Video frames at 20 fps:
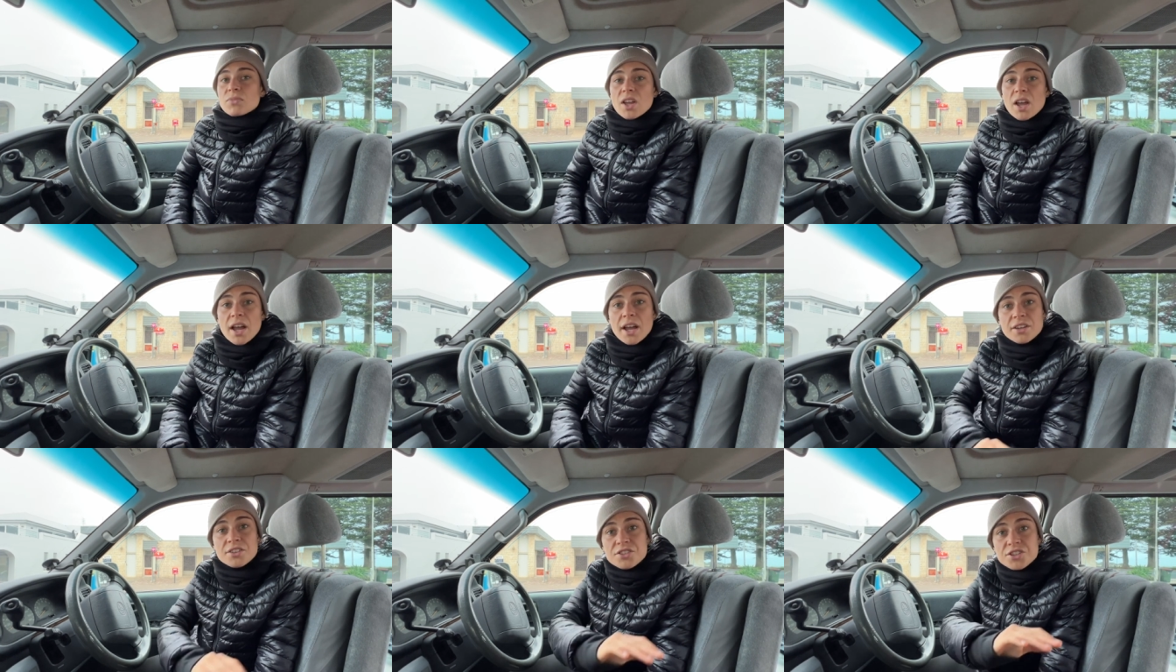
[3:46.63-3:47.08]

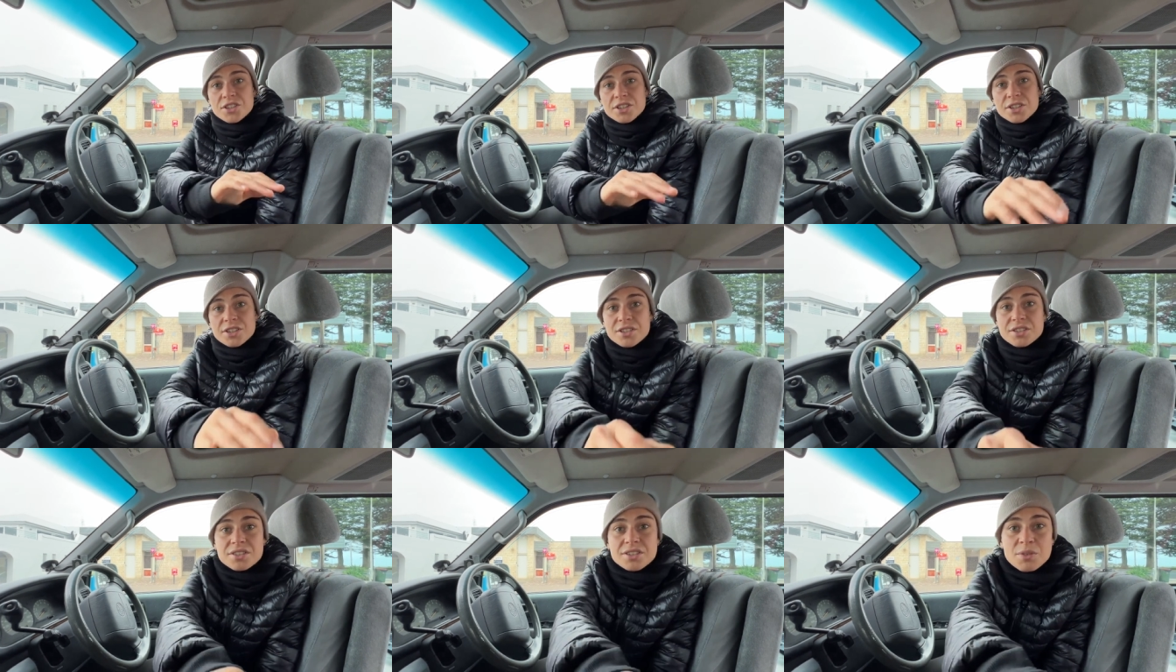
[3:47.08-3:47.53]
Angie
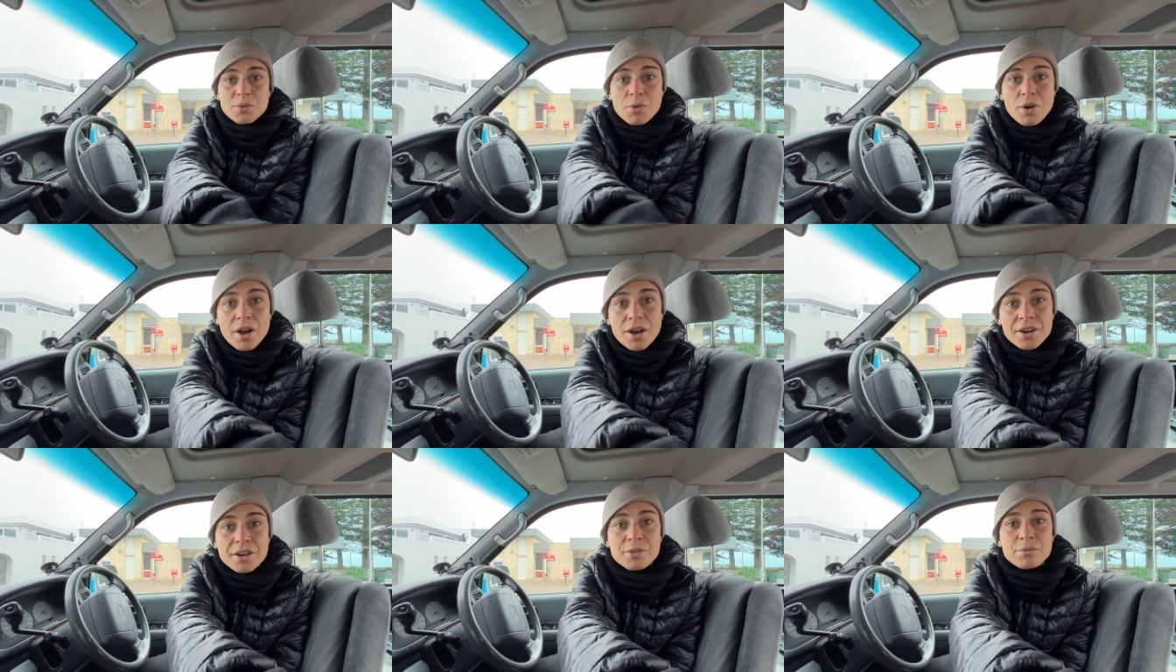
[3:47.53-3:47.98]
is the
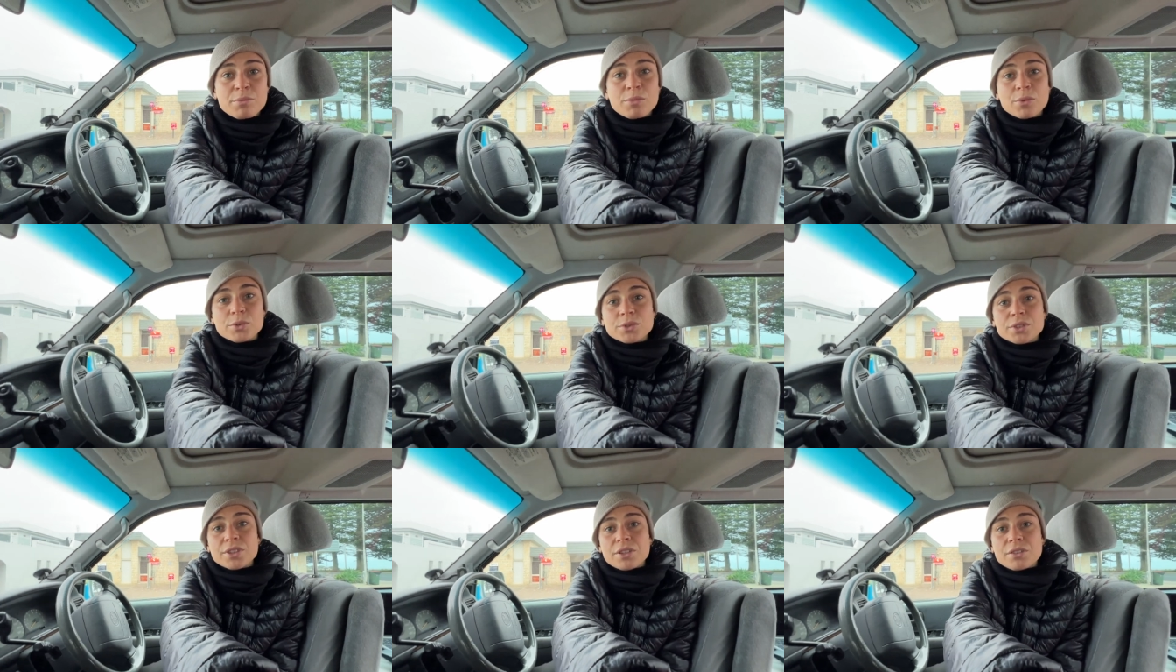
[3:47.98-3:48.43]
one
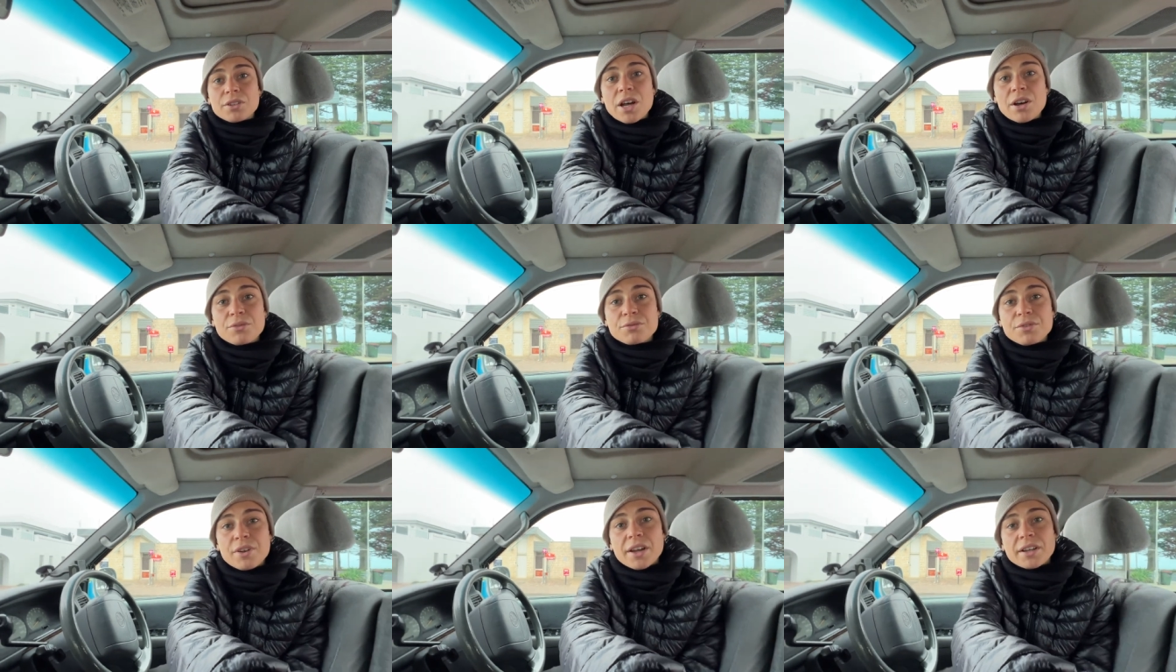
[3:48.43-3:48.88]
most
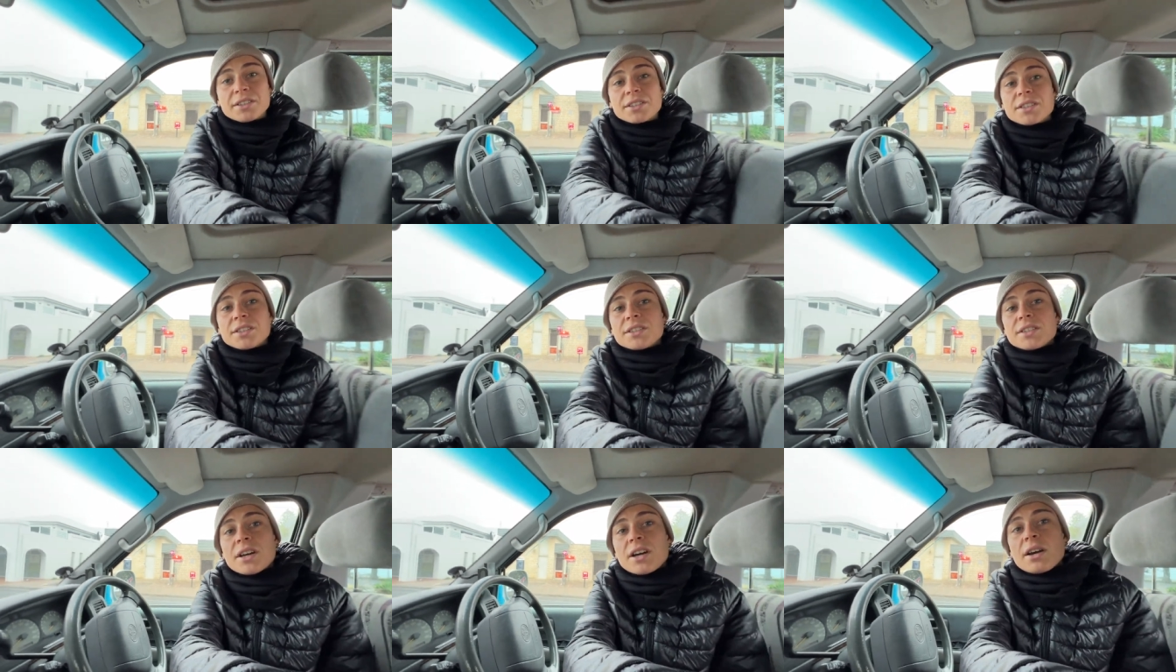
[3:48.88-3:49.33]

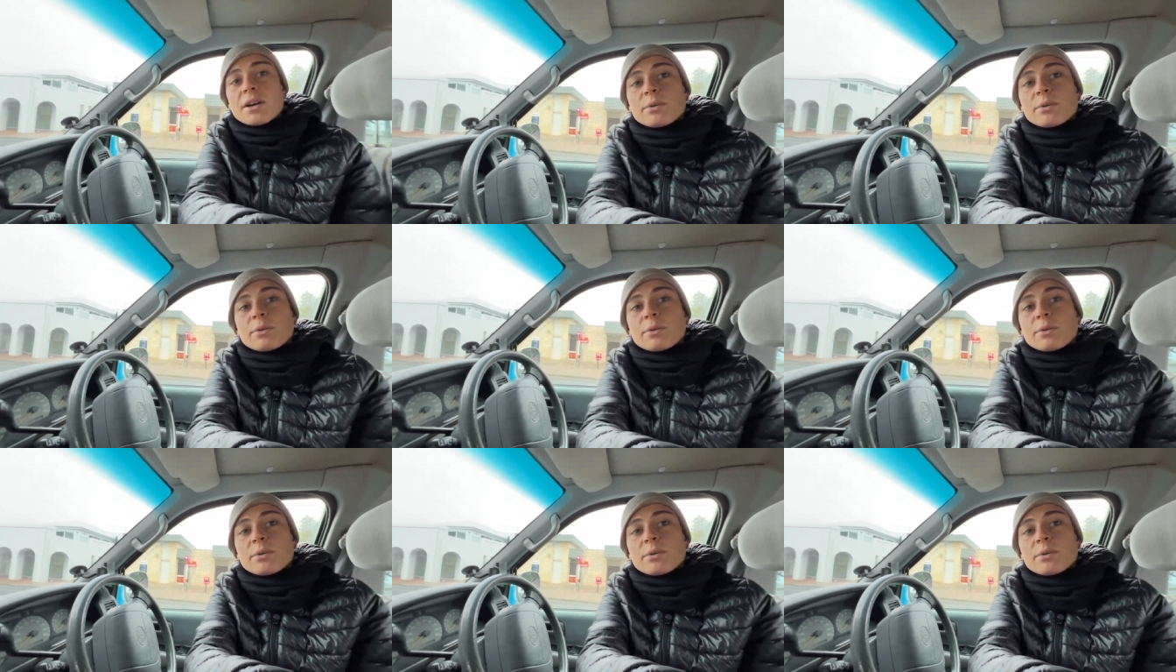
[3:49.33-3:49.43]
affected, I